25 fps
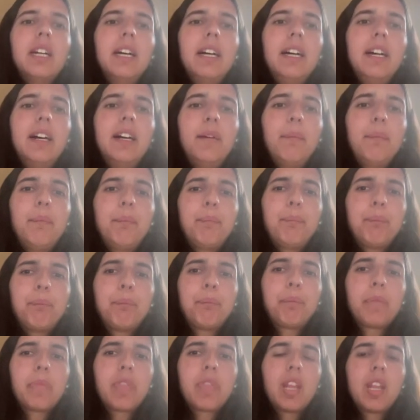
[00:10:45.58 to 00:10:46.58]

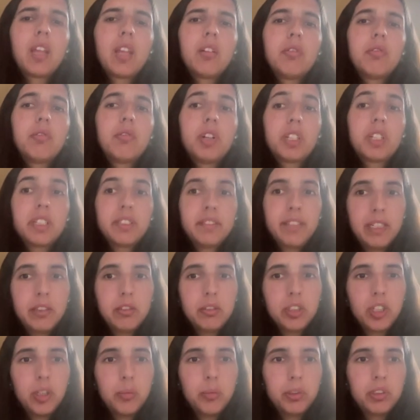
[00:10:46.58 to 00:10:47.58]
For the
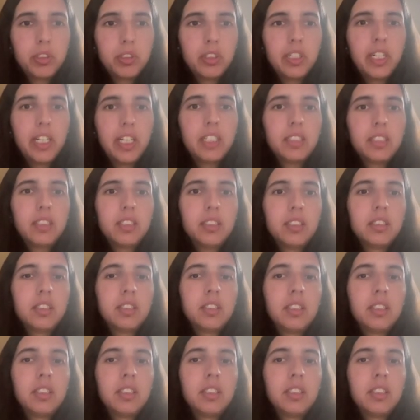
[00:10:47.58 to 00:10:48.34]
tail copula then,